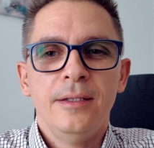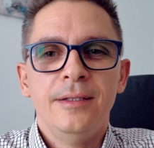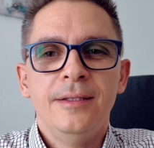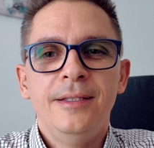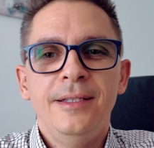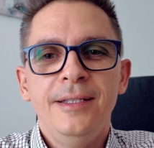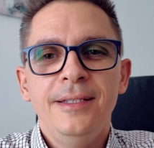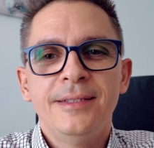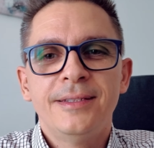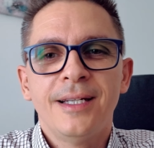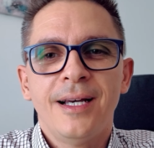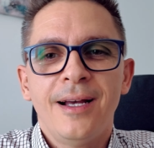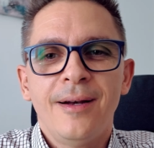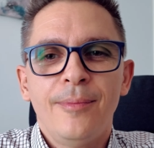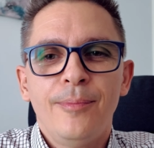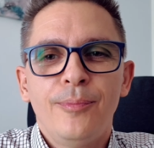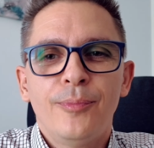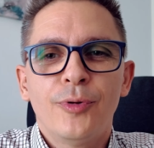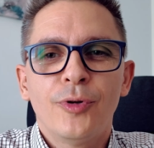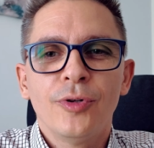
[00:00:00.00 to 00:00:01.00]
These
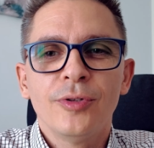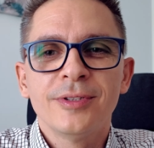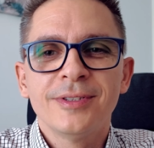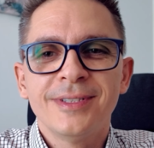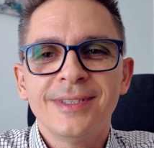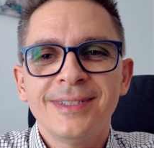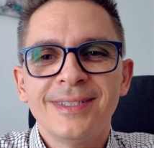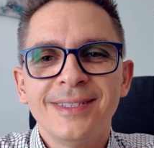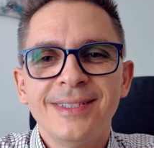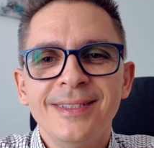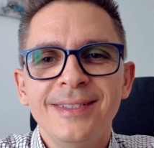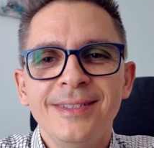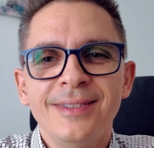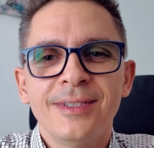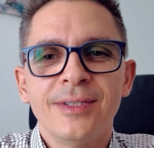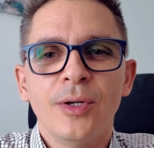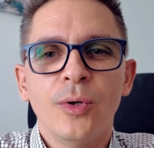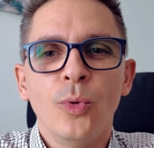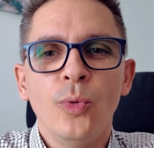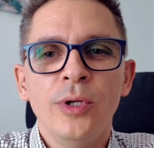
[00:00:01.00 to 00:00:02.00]
are
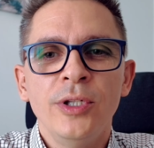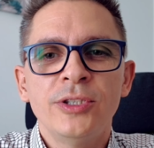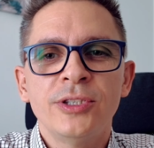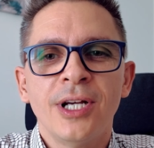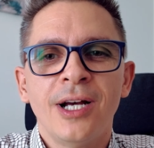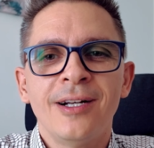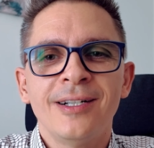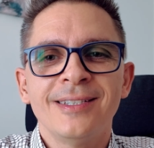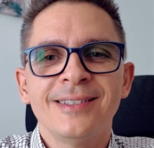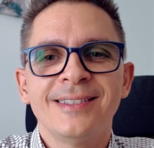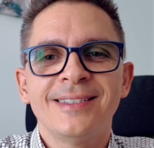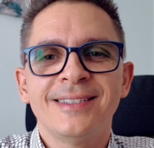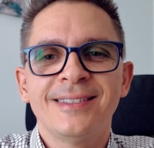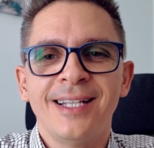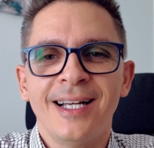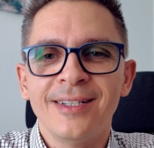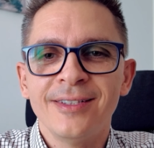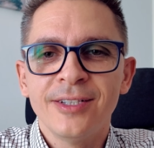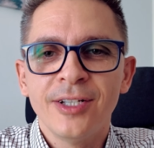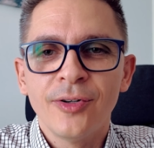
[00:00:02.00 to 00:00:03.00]
processes which are
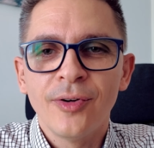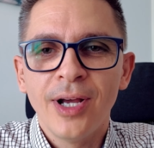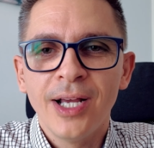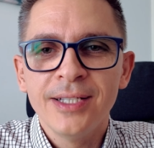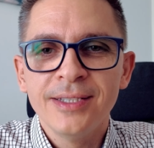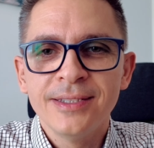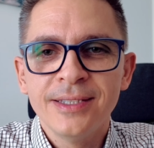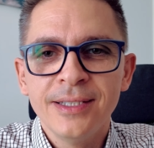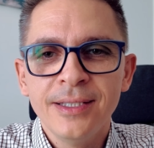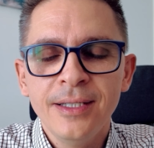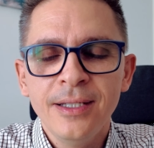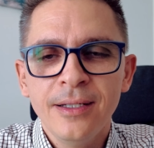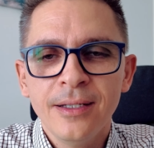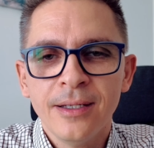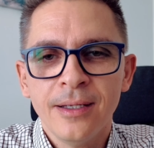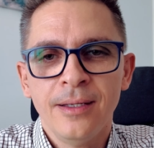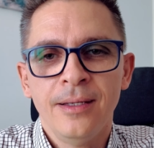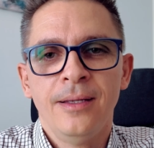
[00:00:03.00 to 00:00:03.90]
standardizing